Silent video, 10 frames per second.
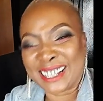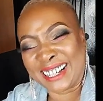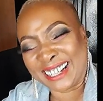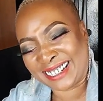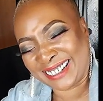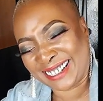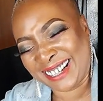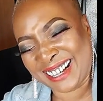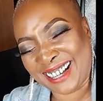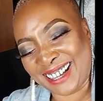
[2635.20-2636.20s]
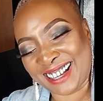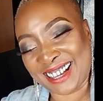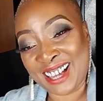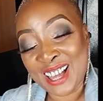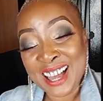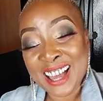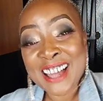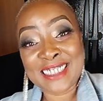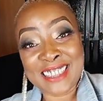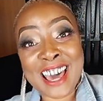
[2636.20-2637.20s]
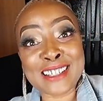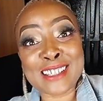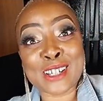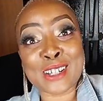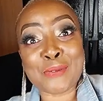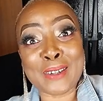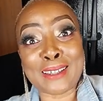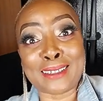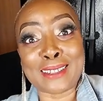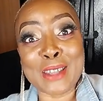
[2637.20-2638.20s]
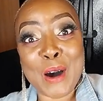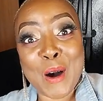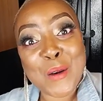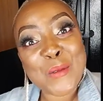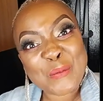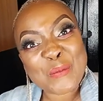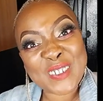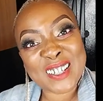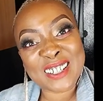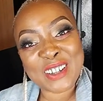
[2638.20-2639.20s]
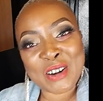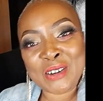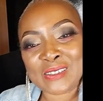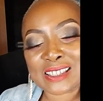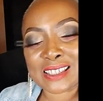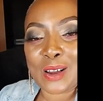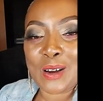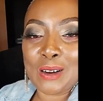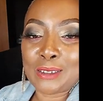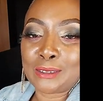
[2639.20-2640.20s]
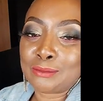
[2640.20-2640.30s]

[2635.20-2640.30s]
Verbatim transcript: that is a good feeling though, you know? So,